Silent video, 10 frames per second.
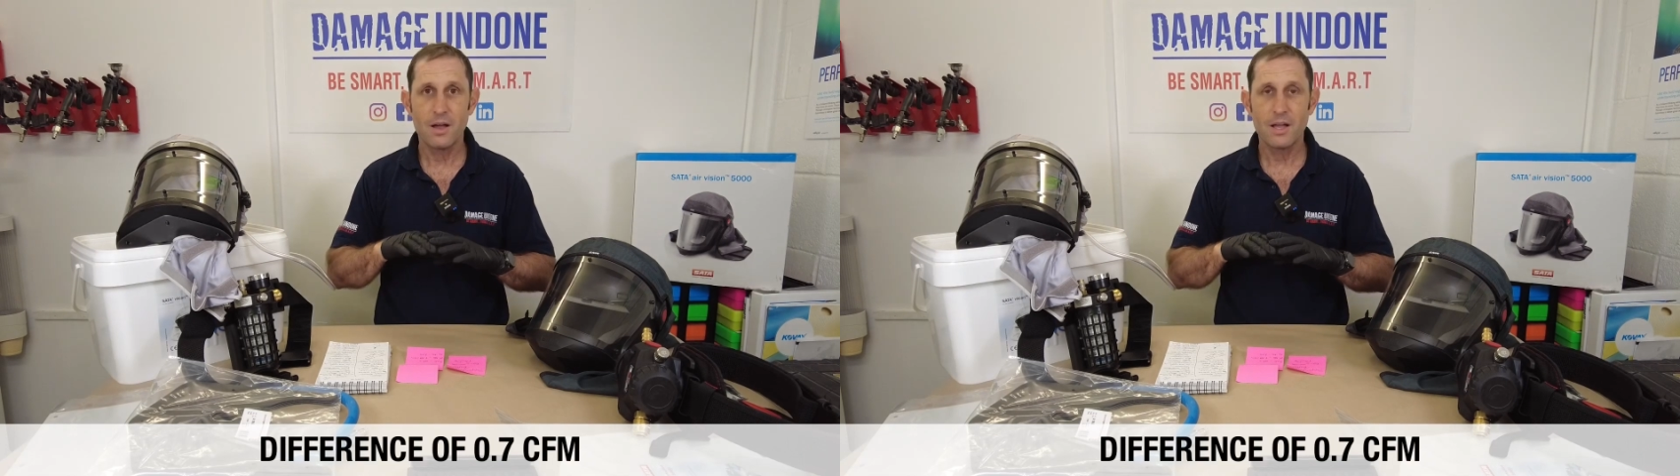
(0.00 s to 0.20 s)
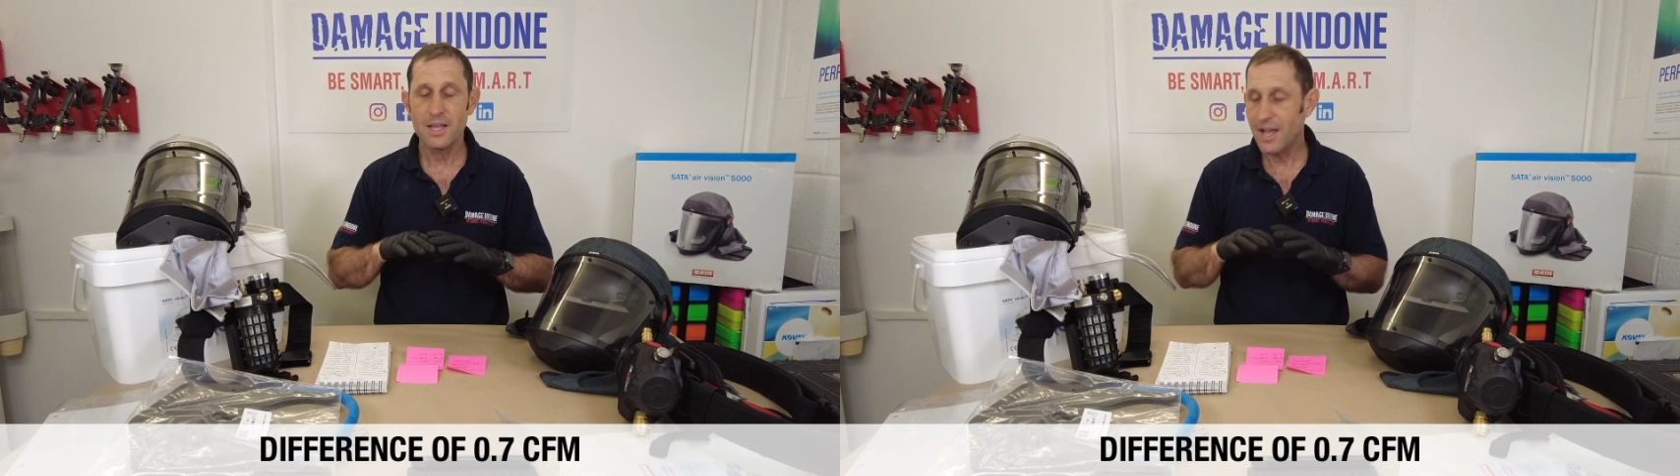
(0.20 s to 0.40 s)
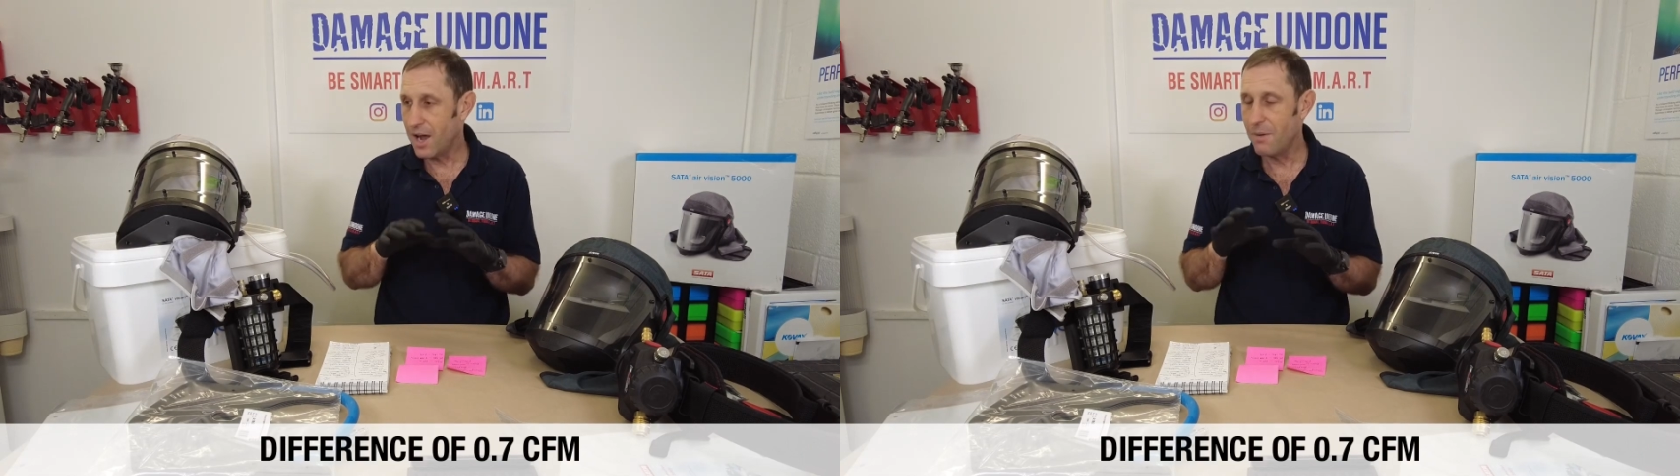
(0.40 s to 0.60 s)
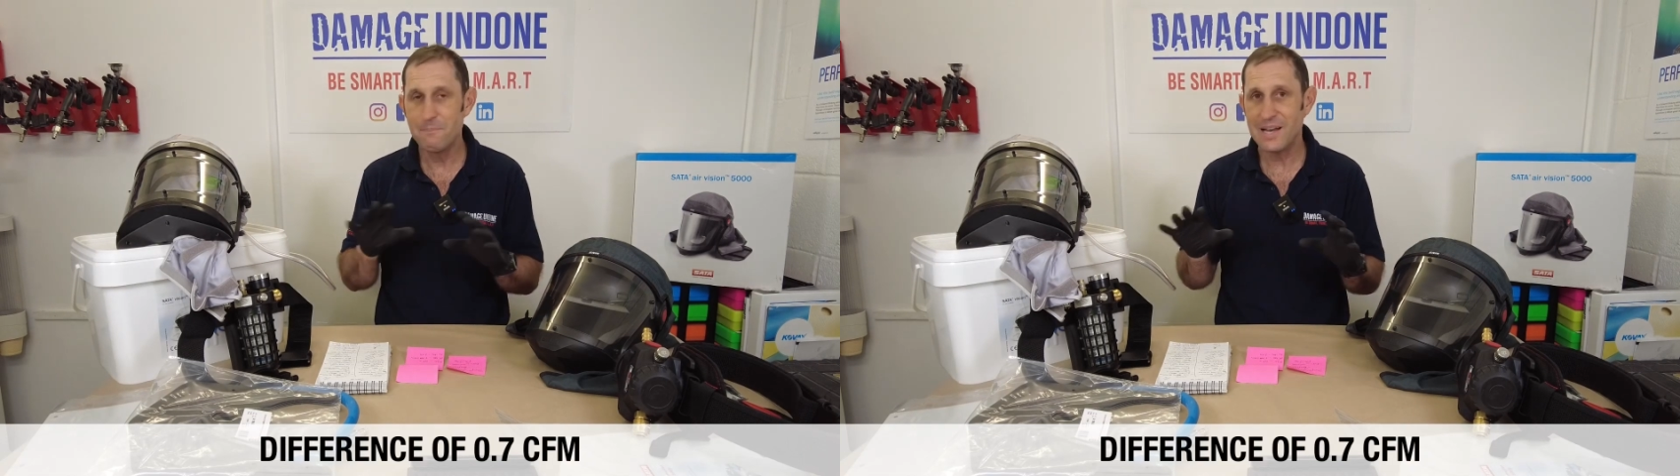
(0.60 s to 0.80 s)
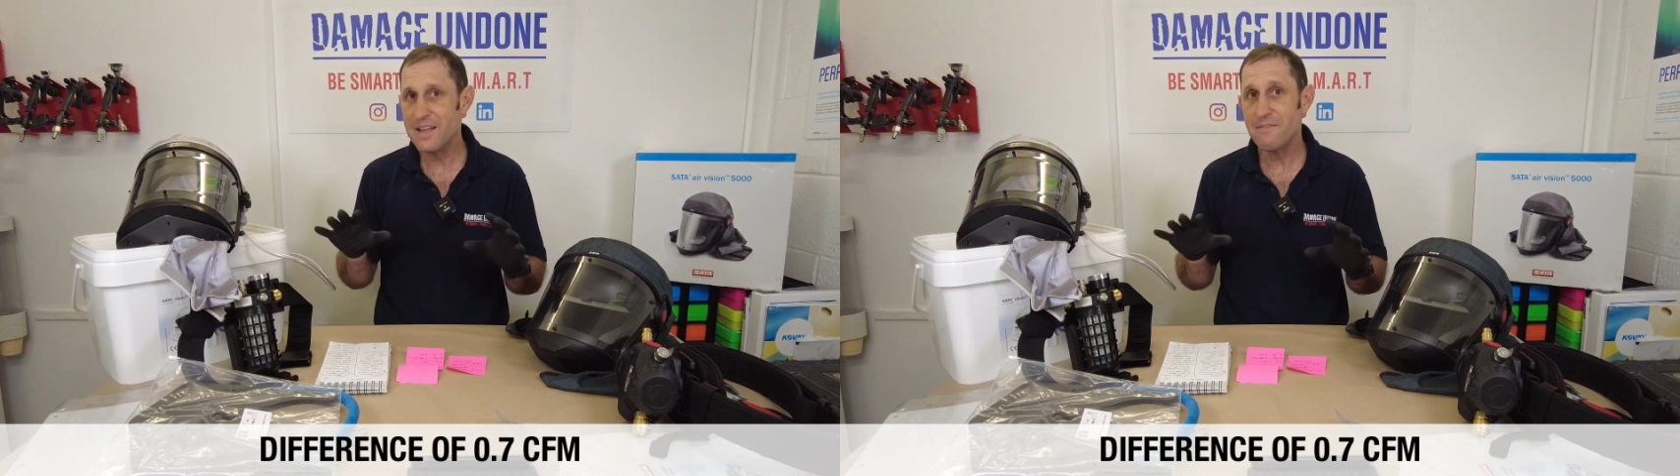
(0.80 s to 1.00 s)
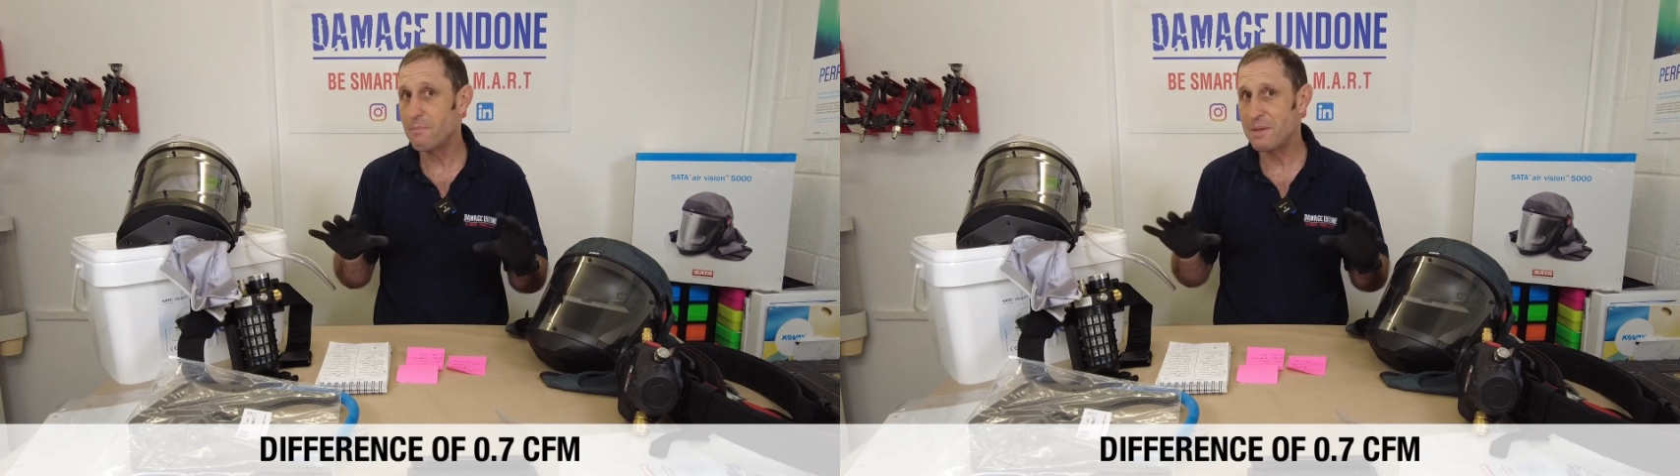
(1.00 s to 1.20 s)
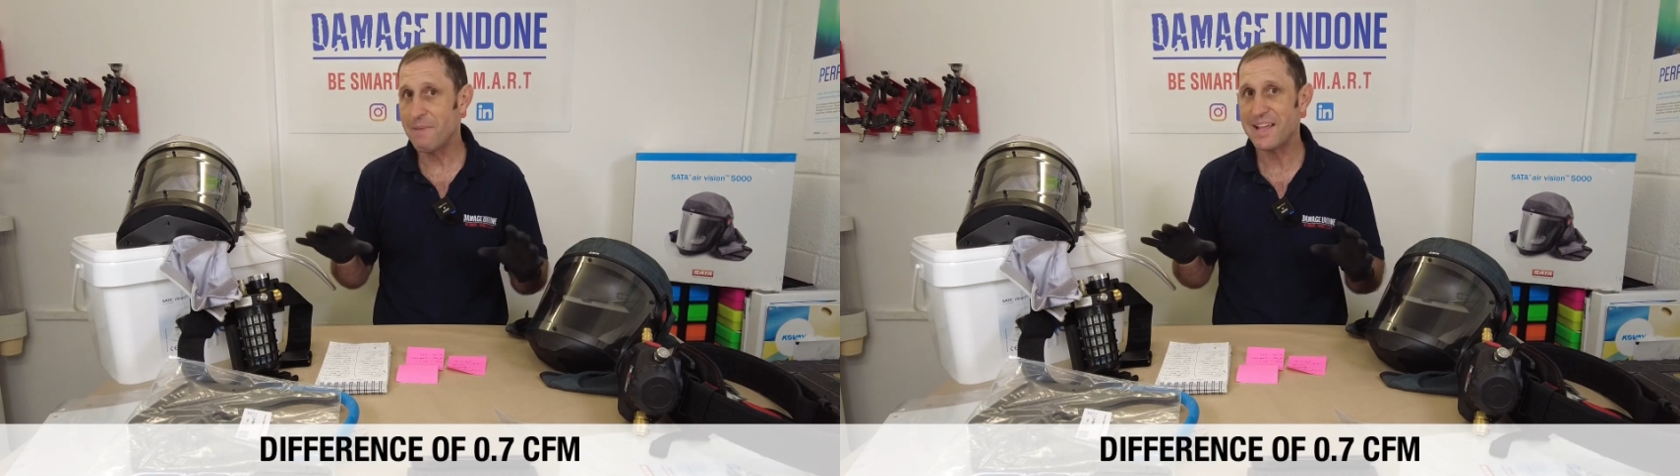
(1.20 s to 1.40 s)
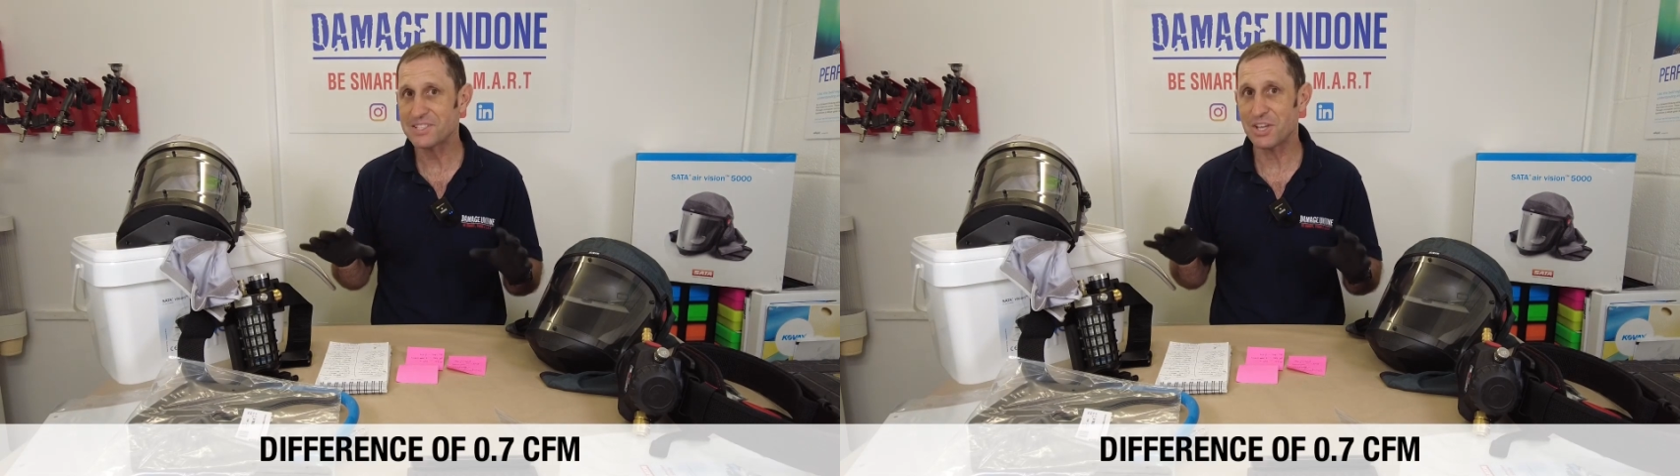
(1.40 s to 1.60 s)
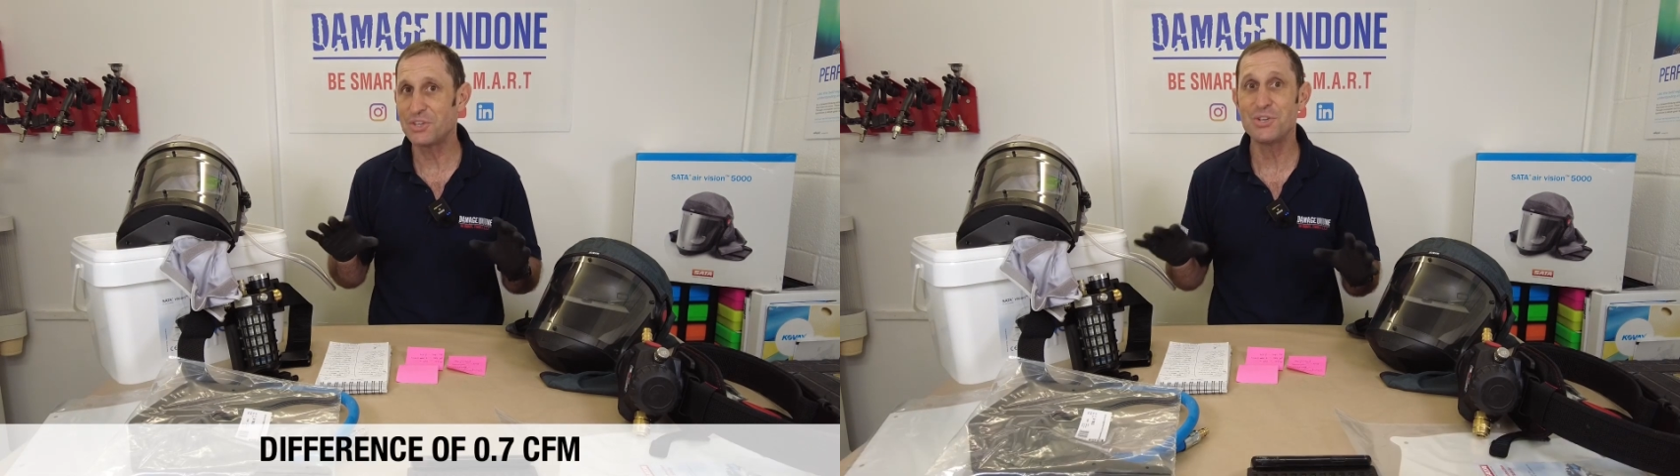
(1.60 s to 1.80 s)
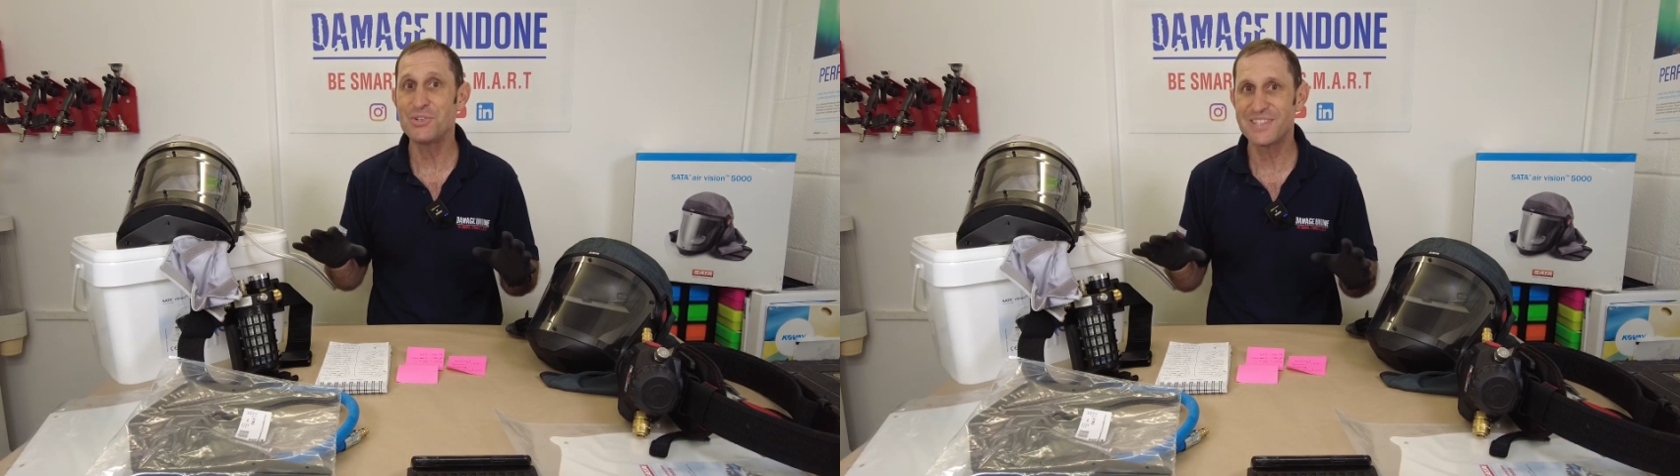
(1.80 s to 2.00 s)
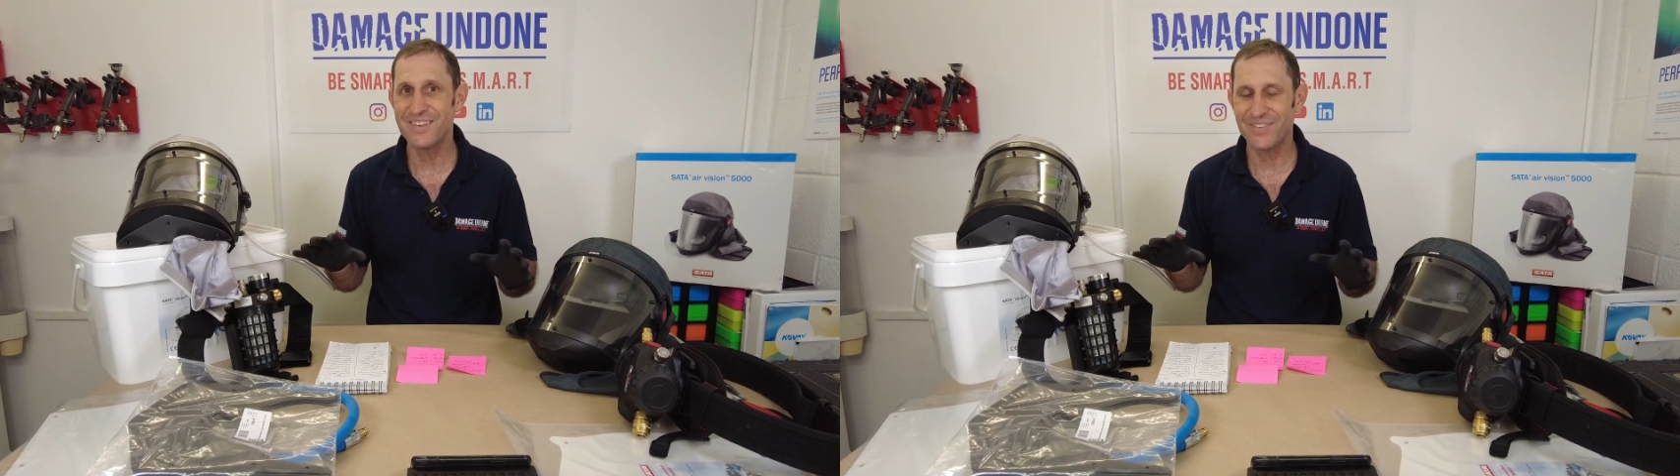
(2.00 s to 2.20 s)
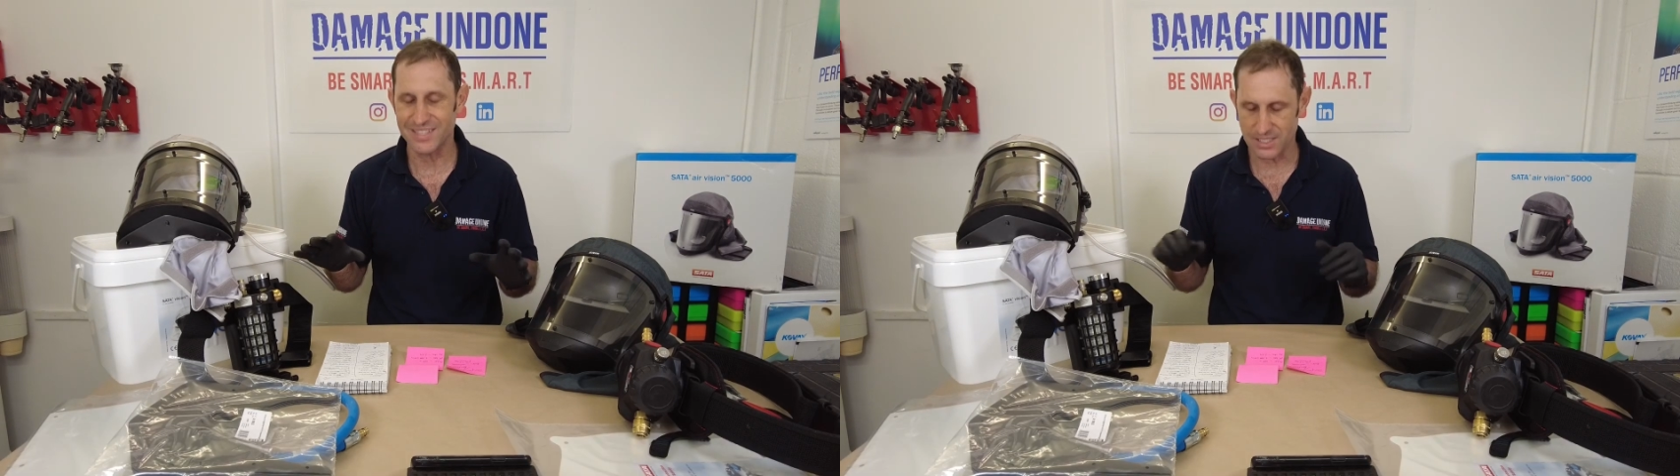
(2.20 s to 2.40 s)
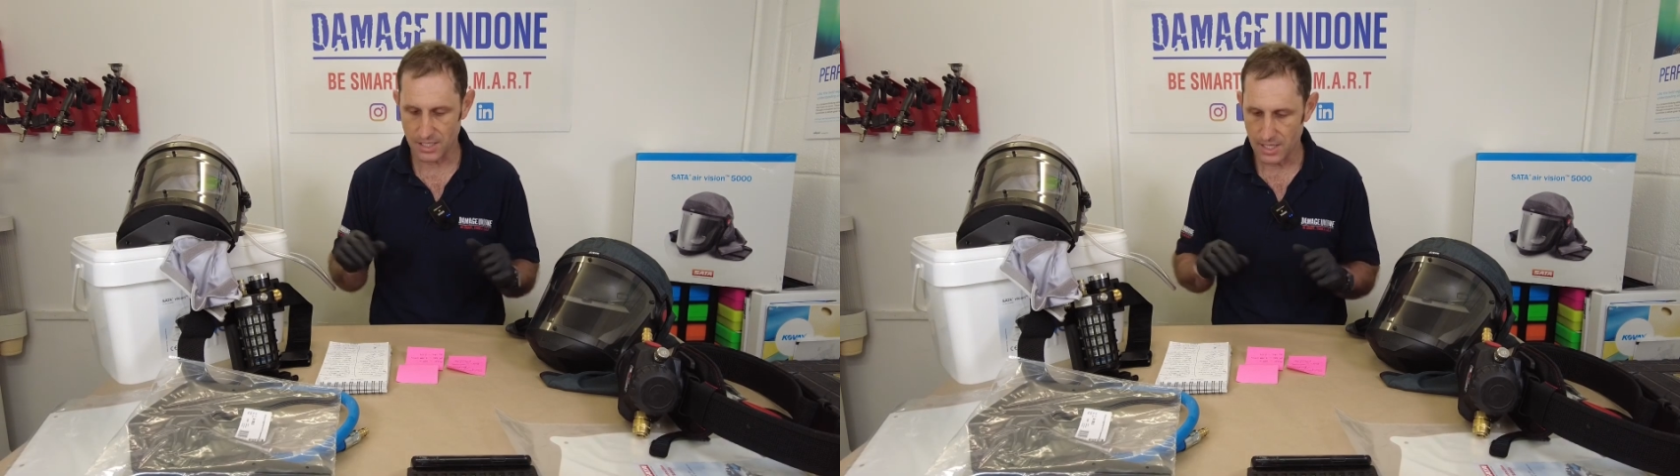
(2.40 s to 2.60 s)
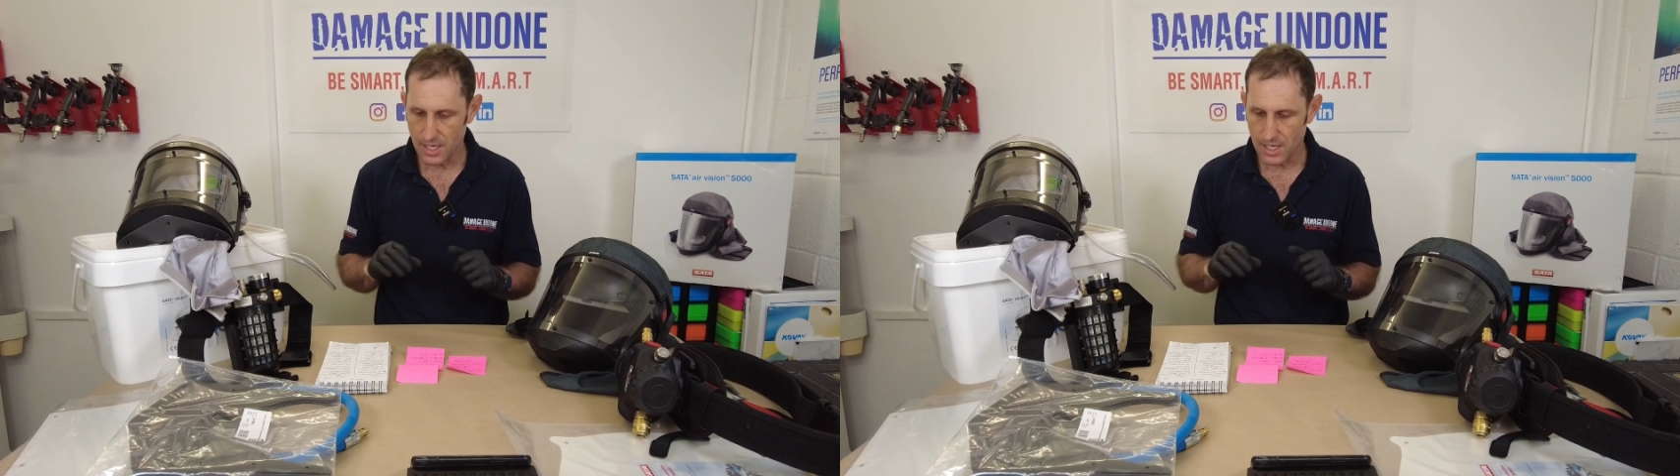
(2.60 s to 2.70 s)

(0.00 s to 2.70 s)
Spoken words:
it unbelievably makes a huge difference.